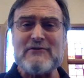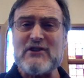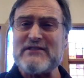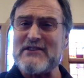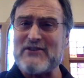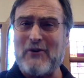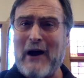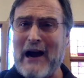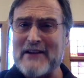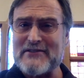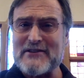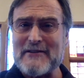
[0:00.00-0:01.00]
Jesus
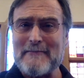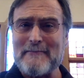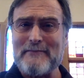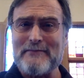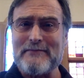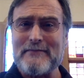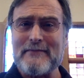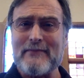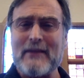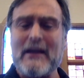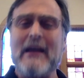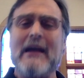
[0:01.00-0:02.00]
Christ.
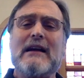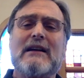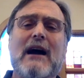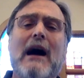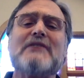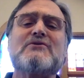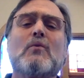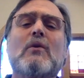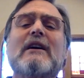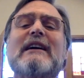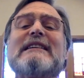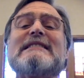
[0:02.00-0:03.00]
God's
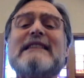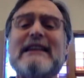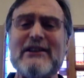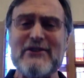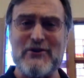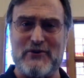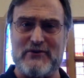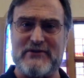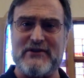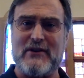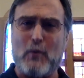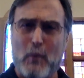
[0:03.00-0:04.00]
work
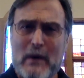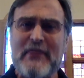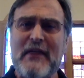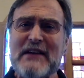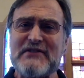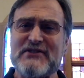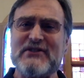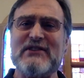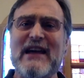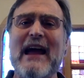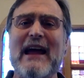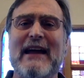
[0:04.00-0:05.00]
continues with us
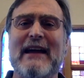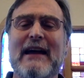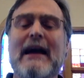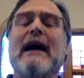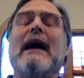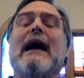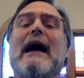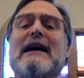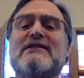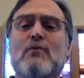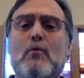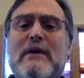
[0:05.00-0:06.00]
today
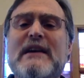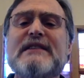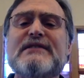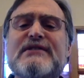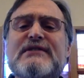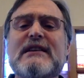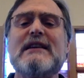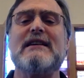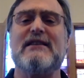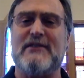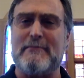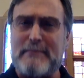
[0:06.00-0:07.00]
as we see
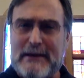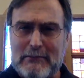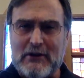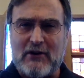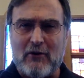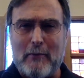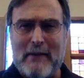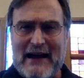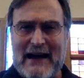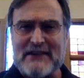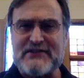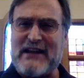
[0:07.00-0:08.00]
the biblical
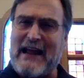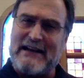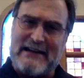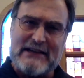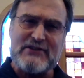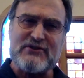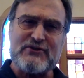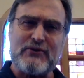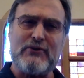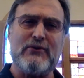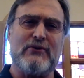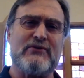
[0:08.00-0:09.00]
past and its
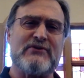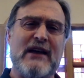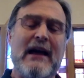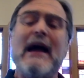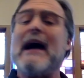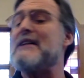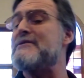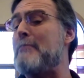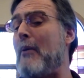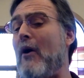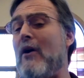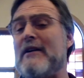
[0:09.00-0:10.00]
truths as
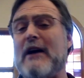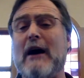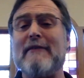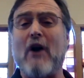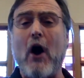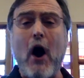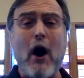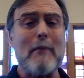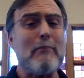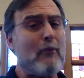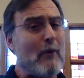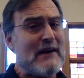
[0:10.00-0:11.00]
part of our
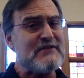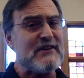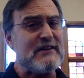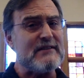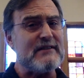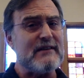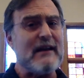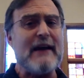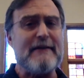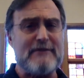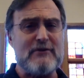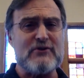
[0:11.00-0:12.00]
present
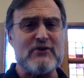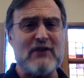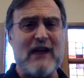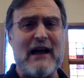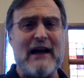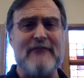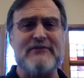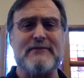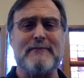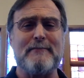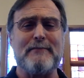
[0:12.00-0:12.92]
and future lives.